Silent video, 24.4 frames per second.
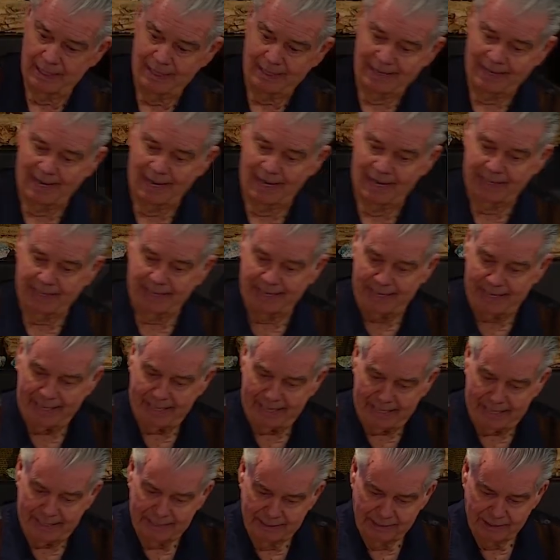got
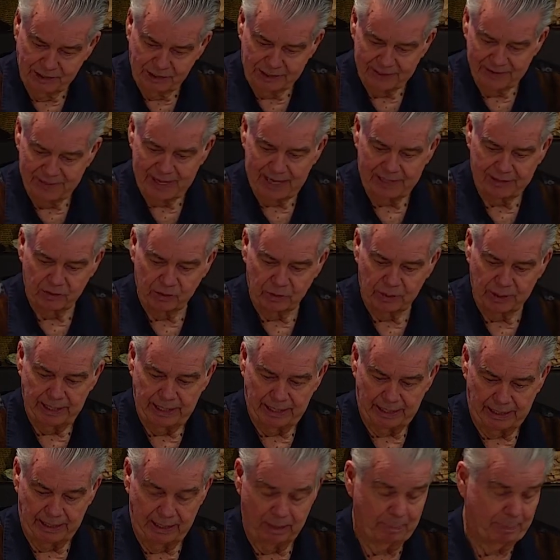into that
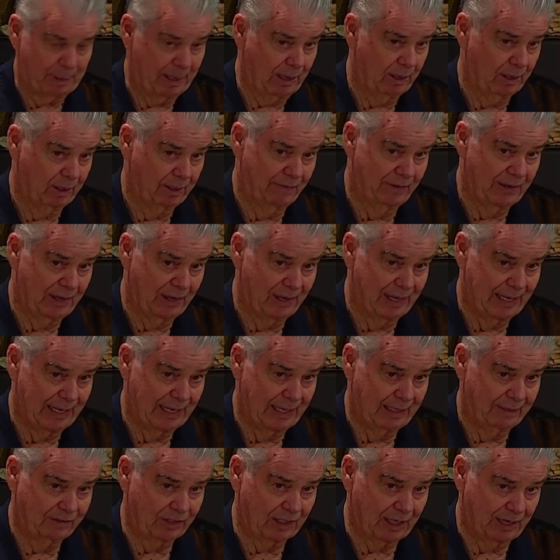drain in peril of their
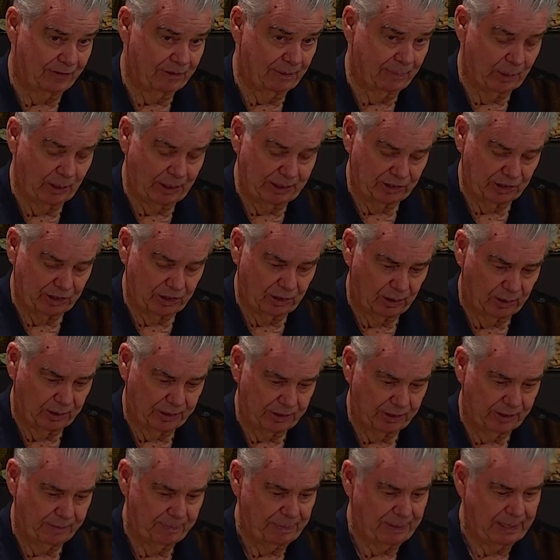lives at the brazen
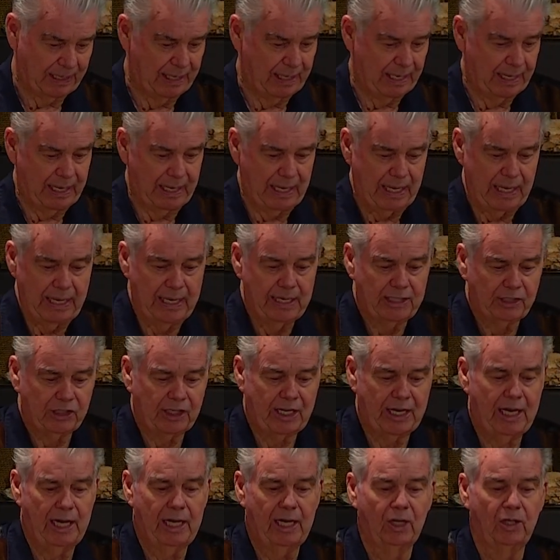altar. Each
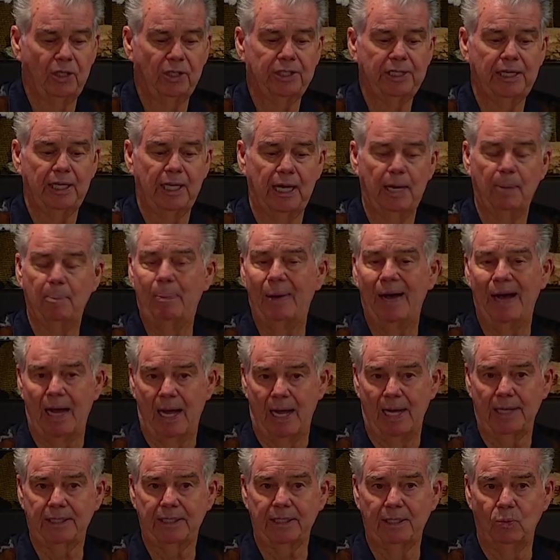held a
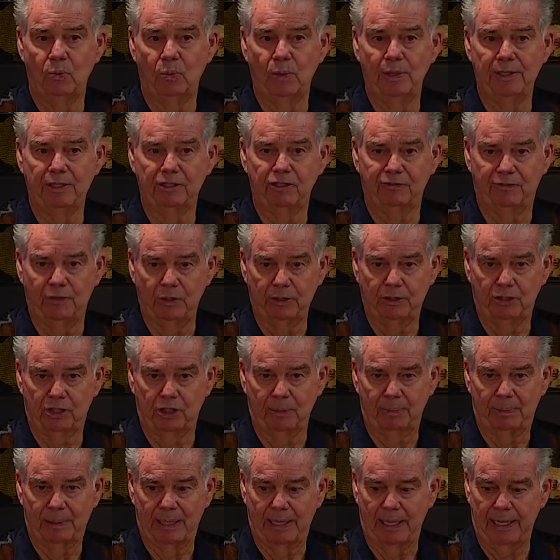pot with his food
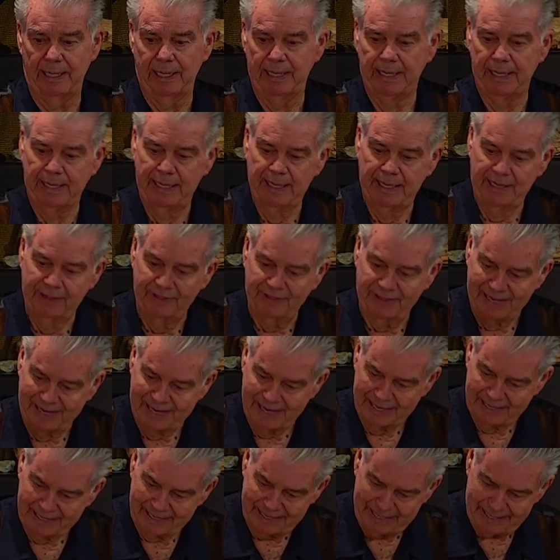supply. They
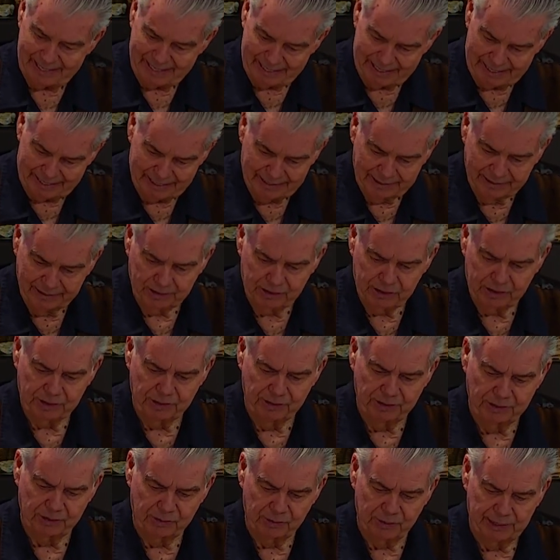got into
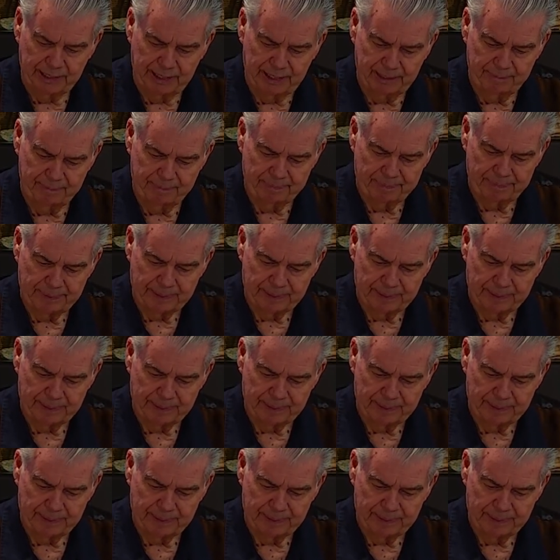the drain